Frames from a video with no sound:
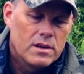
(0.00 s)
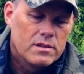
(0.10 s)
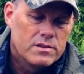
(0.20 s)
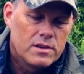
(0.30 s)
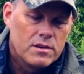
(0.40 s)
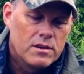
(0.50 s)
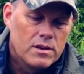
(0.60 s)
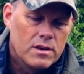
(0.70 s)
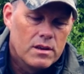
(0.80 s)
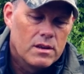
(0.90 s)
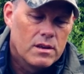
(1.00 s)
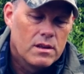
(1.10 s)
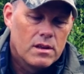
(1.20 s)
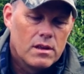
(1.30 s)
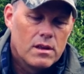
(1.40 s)
and suddenly
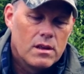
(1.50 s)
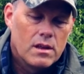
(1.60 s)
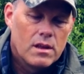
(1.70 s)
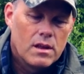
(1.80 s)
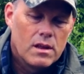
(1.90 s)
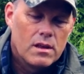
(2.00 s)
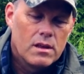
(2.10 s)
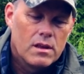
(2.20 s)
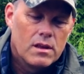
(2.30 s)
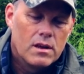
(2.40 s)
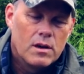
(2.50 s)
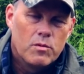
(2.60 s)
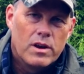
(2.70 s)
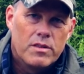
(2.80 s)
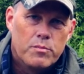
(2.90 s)
I
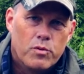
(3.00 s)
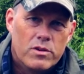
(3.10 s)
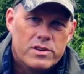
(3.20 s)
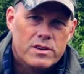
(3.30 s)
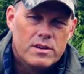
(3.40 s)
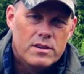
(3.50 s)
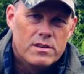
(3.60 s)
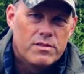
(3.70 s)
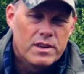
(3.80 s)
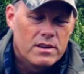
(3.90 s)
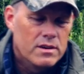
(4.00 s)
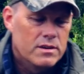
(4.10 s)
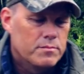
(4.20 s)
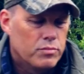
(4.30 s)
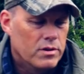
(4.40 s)
would have the pointy thing
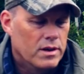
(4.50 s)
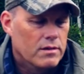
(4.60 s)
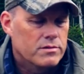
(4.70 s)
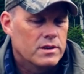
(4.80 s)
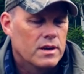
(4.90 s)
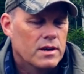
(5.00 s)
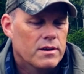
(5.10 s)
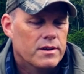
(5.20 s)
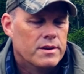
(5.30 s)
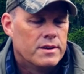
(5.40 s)
pulling out, and